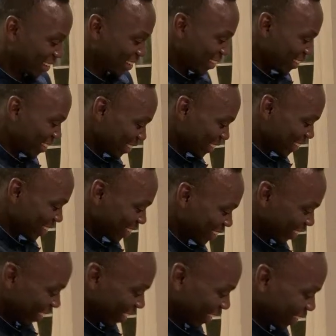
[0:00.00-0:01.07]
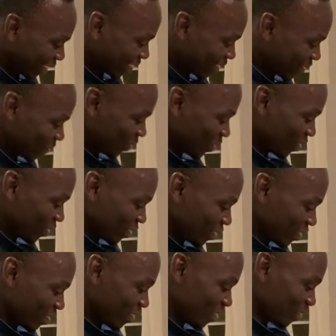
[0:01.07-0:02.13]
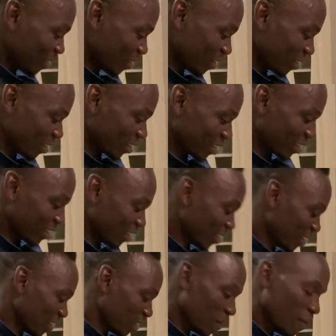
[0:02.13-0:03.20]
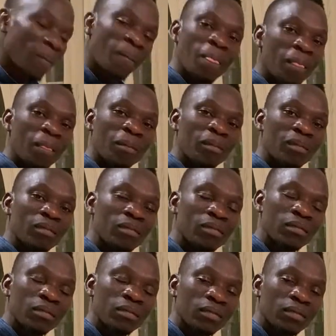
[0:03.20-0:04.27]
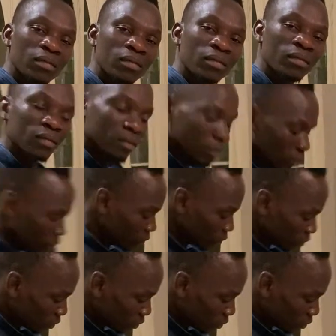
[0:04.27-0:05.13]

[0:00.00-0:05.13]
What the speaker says: I like that. And you guys grow the rice locally here? Do you import